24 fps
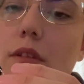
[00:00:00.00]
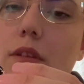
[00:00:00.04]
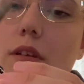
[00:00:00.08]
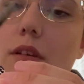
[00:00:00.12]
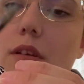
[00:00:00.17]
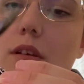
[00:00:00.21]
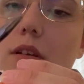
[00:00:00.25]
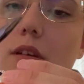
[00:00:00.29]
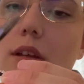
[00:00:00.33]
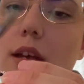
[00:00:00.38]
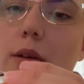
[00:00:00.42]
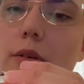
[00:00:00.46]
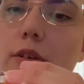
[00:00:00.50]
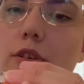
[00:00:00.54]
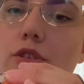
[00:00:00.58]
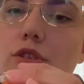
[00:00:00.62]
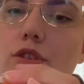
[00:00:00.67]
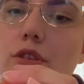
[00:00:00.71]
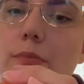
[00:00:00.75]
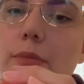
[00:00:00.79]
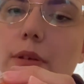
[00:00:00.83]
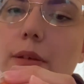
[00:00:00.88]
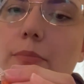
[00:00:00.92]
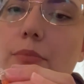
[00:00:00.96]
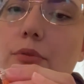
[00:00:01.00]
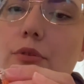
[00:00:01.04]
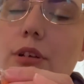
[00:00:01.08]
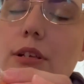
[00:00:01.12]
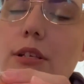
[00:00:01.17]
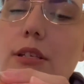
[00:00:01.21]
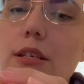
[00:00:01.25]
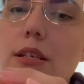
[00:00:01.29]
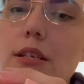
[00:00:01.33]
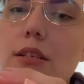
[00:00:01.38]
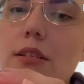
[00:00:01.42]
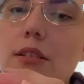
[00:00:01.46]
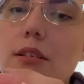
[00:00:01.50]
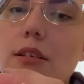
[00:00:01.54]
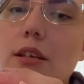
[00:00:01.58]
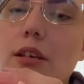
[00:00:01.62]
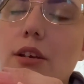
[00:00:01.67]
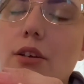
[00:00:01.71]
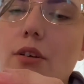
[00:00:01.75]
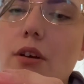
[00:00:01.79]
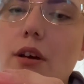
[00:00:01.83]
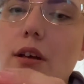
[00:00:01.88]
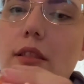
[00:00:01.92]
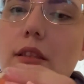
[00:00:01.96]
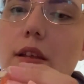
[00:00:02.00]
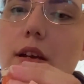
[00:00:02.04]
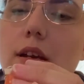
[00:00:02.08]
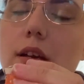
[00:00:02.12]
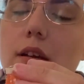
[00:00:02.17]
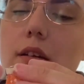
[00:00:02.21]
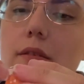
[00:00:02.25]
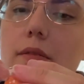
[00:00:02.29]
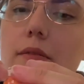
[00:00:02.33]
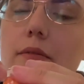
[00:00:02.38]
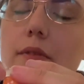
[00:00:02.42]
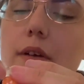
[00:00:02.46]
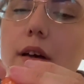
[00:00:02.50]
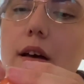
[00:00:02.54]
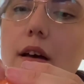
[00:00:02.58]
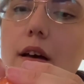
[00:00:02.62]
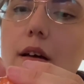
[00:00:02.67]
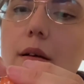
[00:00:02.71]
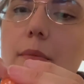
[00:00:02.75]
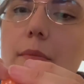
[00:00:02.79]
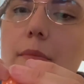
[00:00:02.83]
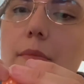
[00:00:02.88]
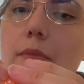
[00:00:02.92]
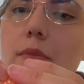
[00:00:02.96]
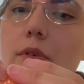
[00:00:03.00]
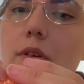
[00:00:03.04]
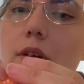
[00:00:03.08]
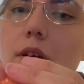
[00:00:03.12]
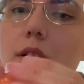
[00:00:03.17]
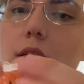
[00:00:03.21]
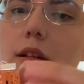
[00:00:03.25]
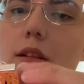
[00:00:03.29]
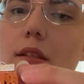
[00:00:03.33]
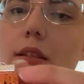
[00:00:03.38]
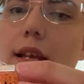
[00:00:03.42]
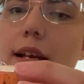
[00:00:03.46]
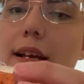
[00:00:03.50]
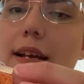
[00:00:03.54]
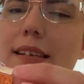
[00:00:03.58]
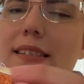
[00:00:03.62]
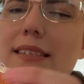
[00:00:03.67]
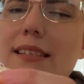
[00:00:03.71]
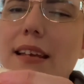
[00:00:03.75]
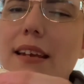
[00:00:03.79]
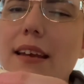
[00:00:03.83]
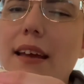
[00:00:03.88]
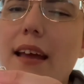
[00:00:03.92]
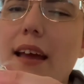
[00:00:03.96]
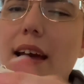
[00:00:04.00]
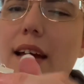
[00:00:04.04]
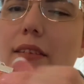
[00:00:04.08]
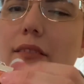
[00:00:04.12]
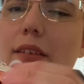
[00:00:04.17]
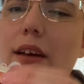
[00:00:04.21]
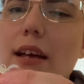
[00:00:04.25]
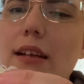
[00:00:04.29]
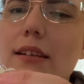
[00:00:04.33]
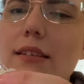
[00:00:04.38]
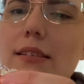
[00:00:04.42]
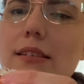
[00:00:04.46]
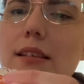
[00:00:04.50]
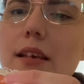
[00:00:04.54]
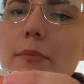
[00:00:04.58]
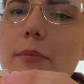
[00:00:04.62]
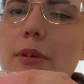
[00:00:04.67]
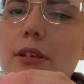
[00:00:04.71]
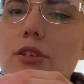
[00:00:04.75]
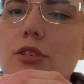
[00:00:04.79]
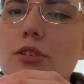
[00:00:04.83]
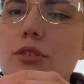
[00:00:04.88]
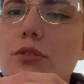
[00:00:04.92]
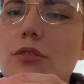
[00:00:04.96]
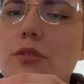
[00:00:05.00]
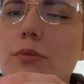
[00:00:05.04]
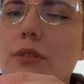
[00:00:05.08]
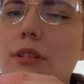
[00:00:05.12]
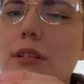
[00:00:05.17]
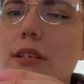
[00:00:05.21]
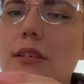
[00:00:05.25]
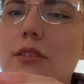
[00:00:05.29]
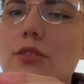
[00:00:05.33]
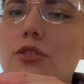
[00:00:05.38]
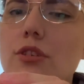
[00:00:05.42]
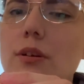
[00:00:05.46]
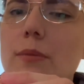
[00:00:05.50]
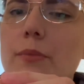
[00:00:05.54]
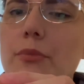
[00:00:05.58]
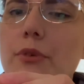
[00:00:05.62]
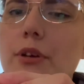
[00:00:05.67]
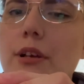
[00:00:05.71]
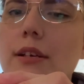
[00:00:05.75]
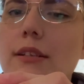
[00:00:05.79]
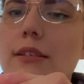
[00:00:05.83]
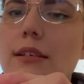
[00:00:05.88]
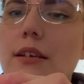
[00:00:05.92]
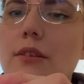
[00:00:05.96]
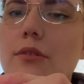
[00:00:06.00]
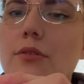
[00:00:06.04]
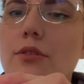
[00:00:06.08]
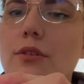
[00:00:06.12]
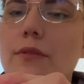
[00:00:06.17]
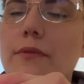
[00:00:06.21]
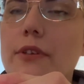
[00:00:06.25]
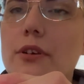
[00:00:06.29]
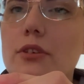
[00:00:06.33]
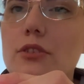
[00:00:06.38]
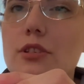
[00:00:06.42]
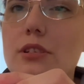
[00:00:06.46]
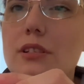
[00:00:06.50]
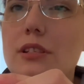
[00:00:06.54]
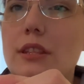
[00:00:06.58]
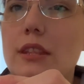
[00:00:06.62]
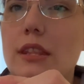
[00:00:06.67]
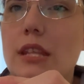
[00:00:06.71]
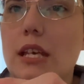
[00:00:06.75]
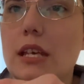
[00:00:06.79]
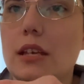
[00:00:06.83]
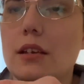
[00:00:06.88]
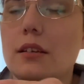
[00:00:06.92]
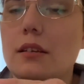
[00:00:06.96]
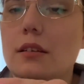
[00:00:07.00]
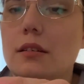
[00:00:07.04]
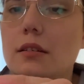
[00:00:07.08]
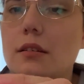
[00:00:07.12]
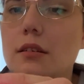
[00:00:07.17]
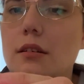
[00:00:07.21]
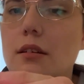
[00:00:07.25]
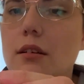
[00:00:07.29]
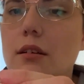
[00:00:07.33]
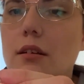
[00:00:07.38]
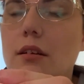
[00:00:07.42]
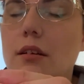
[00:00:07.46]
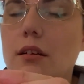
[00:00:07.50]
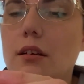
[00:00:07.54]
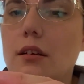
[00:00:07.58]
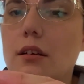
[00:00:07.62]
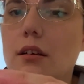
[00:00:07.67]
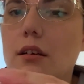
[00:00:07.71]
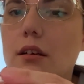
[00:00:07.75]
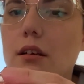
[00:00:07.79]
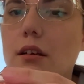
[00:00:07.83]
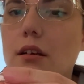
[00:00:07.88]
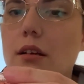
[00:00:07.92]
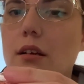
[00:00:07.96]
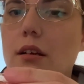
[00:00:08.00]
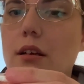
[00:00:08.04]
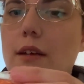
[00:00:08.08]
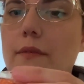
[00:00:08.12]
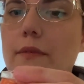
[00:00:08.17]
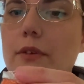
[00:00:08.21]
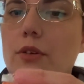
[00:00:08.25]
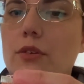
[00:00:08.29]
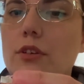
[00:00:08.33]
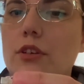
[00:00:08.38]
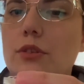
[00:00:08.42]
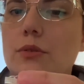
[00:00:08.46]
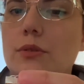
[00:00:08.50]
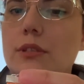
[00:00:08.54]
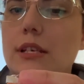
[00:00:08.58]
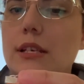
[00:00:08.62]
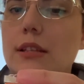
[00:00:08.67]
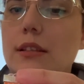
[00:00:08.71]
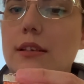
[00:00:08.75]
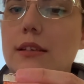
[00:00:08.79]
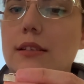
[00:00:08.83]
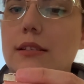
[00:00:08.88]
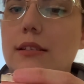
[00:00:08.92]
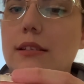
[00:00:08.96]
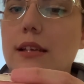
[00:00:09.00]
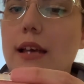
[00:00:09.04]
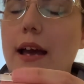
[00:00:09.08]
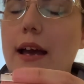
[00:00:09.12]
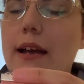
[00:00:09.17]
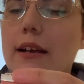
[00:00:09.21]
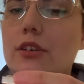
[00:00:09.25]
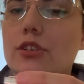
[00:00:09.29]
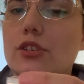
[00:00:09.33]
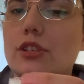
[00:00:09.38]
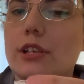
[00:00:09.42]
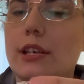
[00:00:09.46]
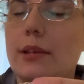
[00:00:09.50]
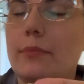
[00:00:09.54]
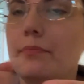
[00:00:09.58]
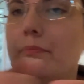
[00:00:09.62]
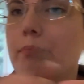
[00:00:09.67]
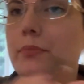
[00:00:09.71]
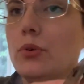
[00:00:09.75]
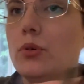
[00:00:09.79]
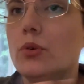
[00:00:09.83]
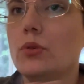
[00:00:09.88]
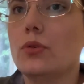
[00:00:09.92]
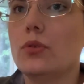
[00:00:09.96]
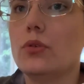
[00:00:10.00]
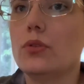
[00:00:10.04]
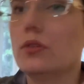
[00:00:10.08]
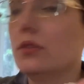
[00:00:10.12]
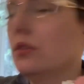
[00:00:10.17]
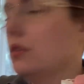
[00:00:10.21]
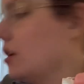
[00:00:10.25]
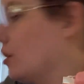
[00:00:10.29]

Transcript: And now it should be pretty secure on there. Like I said, I have had some issues with these jump rings. I don't know if they're just thin. If you're using this to actually pull